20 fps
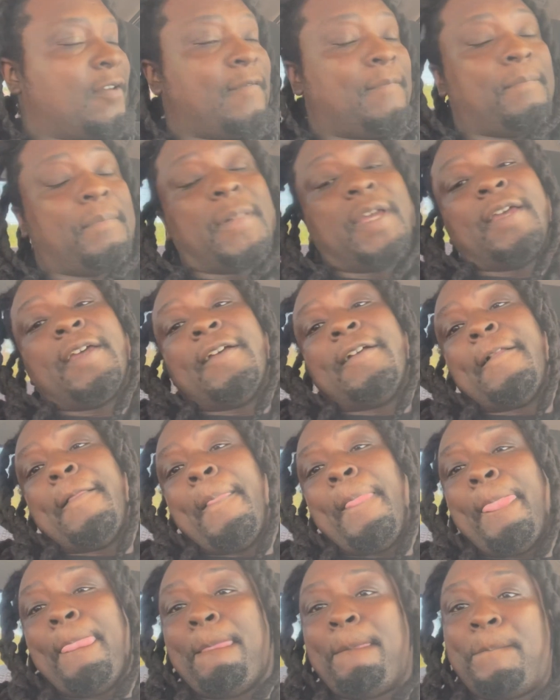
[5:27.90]
Man,
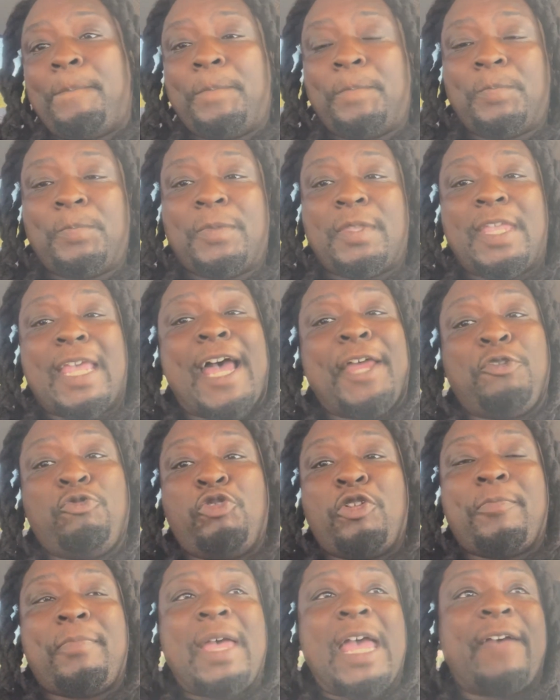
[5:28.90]
y'all do
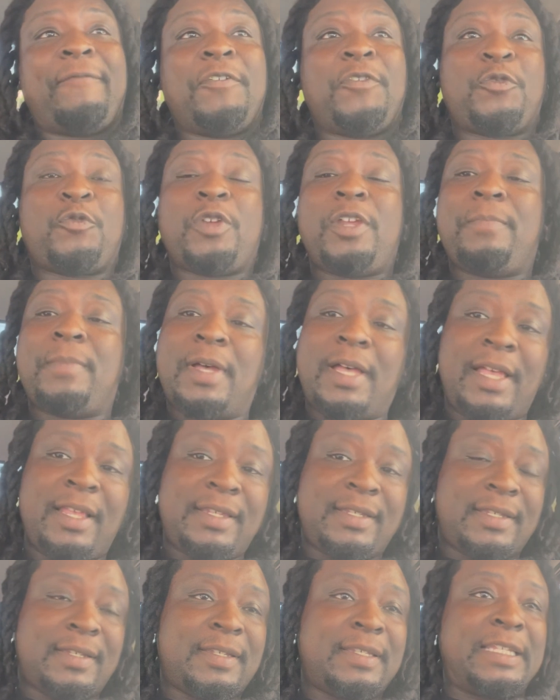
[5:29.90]
the math. In 3
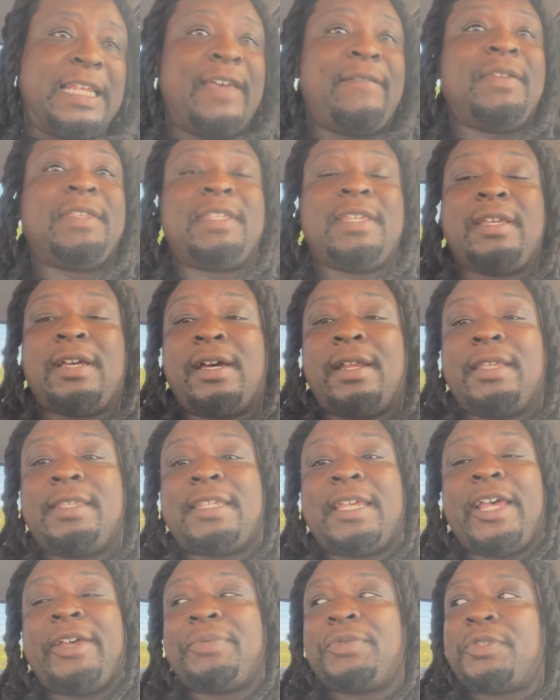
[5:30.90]
months, 1,700
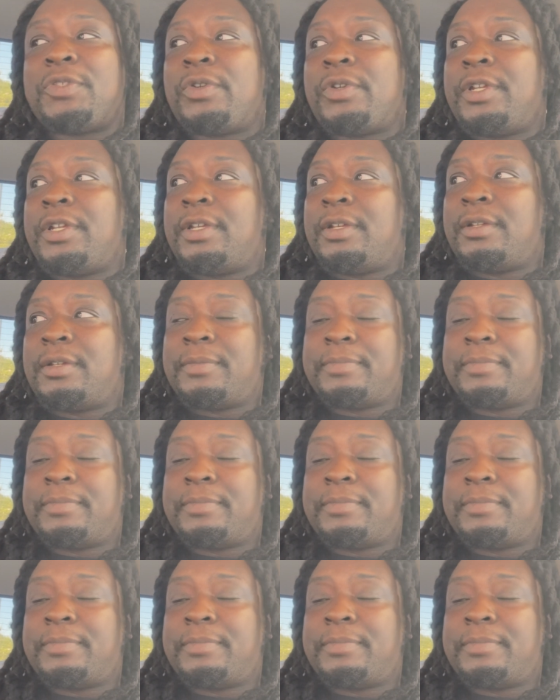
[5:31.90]
times three.